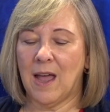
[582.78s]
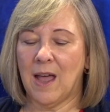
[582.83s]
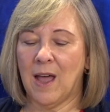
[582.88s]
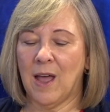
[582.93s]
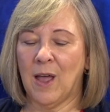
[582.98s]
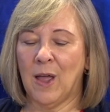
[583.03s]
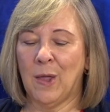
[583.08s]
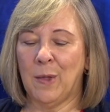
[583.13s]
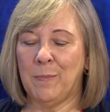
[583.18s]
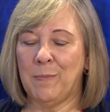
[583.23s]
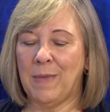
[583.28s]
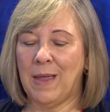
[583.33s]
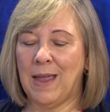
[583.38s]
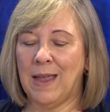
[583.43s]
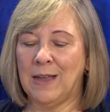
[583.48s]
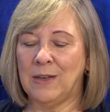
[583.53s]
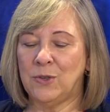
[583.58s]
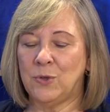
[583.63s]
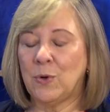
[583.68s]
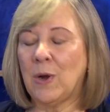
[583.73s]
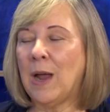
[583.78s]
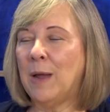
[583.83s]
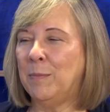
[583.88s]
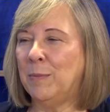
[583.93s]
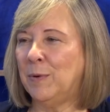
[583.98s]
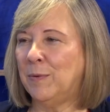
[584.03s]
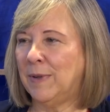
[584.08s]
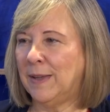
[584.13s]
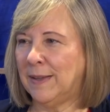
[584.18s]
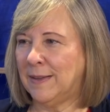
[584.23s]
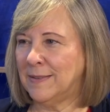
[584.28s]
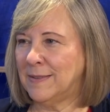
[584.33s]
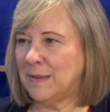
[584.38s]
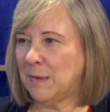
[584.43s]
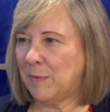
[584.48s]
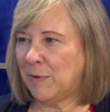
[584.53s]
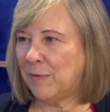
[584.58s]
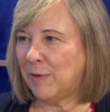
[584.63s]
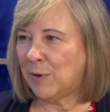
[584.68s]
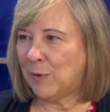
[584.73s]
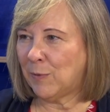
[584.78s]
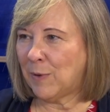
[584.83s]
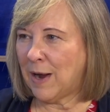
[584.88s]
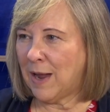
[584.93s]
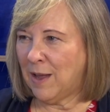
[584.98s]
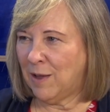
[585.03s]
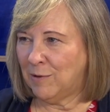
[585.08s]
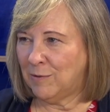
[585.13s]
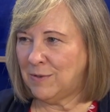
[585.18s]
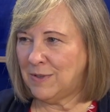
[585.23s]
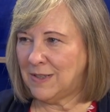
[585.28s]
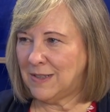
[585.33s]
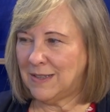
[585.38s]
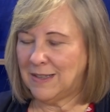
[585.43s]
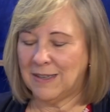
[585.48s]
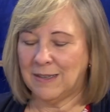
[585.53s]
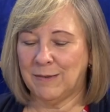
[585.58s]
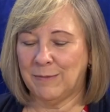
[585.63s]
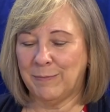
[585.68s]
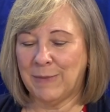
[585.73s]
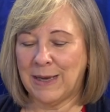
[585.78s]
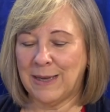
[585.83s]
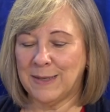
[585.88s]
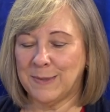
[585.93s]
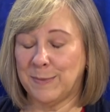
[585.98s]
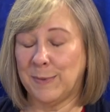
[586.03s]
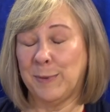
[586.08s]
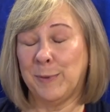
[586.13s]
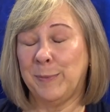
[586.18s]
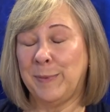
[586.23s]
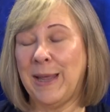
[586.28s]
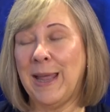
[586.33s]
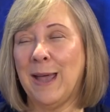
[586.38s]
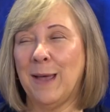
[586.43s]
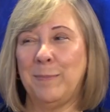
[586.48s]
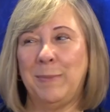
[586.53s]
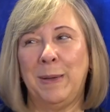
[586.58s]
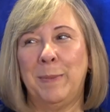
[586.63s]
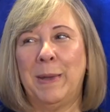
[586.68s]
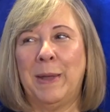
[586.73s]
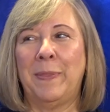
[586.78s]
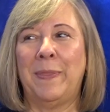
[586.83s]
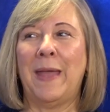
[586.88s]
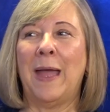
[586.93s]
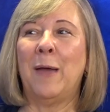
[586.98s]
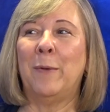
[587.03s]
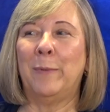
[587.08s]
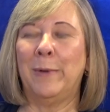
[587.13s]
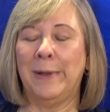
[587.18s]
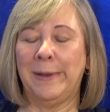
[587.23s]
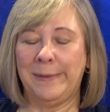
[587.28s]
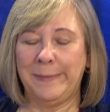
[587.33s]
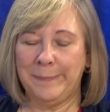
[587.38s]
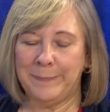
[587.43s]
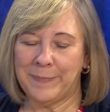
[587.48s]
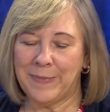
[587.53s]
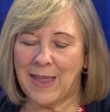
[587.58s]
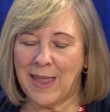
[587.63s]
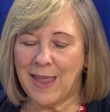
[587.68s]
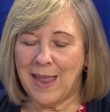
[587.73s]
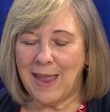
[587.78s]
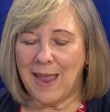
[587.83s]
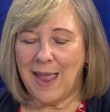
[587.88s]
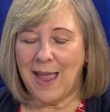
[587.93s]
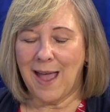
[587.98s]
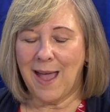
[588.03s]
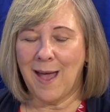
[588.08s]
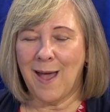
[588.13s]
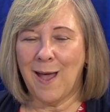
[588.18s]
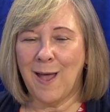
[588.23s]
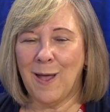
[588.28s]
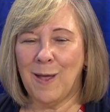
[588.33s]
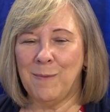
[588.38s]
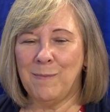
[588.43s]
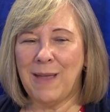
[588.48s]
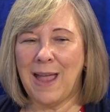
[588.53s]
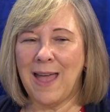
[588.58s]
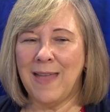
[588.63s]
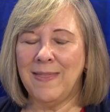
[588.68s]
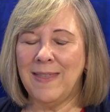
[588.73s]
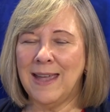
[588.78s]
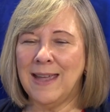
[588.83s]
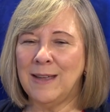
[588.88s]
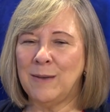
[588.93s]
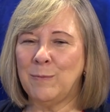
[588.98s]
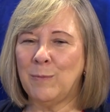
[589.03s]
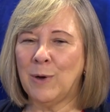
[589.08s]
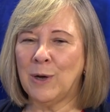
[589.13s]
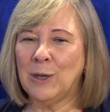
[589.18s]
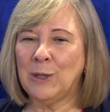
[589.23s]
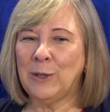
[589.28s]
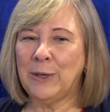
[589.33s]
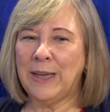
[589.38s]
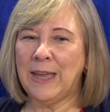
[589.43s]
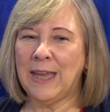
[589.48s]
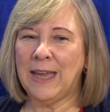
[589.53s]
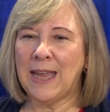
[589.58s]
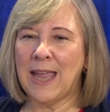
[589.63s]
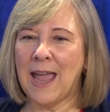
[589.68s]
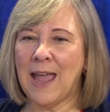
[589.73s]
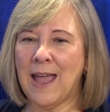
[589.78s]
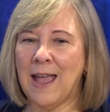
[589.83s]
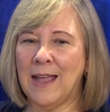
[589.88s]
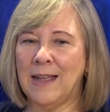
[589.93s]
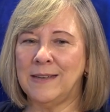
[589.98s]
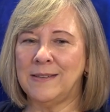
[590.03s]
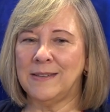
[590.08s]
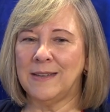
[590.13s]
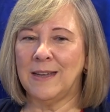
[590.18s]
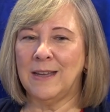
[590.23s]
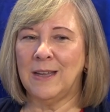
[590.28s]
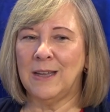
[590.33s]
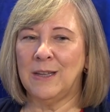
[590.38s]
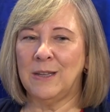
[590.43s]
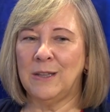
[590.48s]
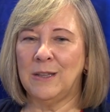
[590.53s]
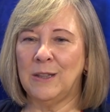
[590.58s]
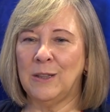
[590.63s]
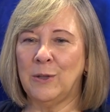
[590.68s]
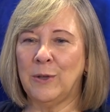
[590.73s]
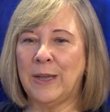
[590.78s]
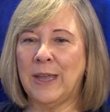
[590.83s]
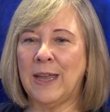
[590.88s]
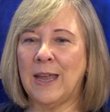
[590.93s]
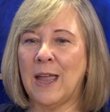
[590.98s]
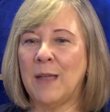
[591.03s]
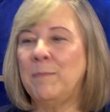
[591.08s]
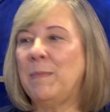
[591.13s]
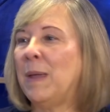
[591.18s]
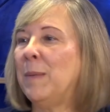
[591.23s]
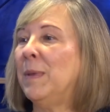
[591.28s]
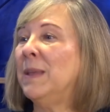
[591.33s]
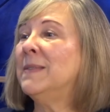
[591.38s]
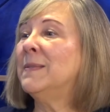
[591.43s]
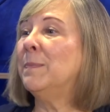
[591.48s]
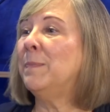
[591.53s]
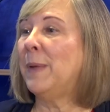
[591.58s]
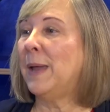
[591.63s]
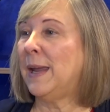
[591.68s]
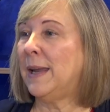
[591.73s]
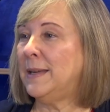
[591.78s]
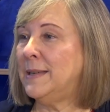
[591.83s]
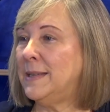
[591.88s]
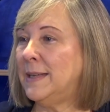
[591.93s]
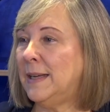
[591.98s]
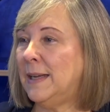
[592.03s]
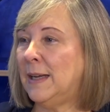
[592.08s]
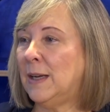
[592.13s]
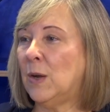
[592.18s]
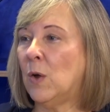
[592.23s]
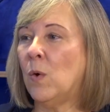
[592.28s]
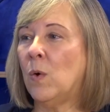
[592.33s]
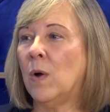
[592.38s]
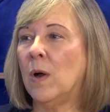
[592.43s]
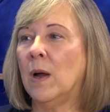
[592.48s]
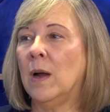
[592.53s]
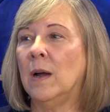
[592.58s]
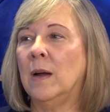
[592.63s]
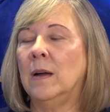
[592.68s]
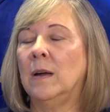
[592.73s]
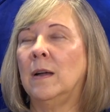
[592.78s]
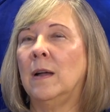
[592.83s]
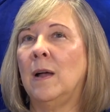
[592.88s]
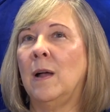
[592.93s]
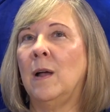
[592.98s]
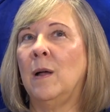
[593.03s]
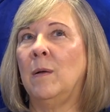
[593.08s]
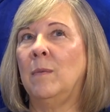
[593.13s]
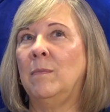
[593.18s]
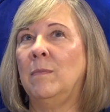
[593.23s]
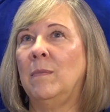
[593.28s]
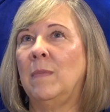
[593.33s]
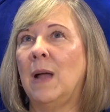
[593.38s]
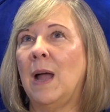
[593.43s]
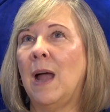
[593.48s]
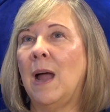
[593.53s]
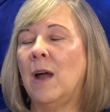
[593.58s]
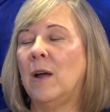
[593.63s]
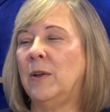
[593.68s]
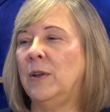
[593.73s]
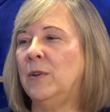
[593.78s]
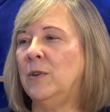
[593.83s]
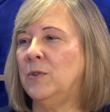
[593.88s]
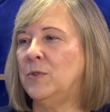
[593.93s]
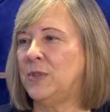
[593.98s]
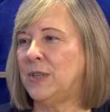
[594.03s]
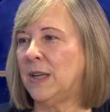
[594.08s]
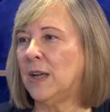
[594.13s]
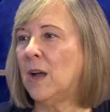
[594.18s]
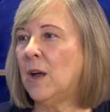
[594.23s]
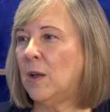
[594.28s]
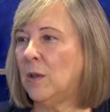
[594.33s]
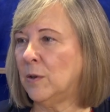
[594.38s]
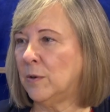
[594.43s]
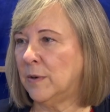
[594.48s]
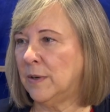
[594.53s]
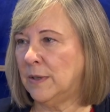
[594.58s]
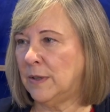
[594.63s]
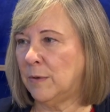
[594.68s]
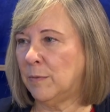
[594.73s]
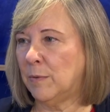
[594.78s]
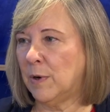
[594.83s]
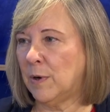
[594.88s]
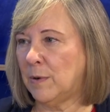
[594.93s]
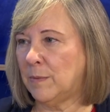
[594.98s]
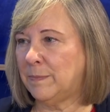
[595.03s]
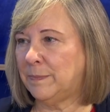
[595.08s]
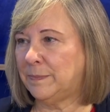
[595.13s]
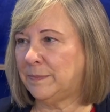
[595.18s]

And try moving some of it around. My husband will be happy about that one. And then we're looking at maybe some painting or how are you using color in the room.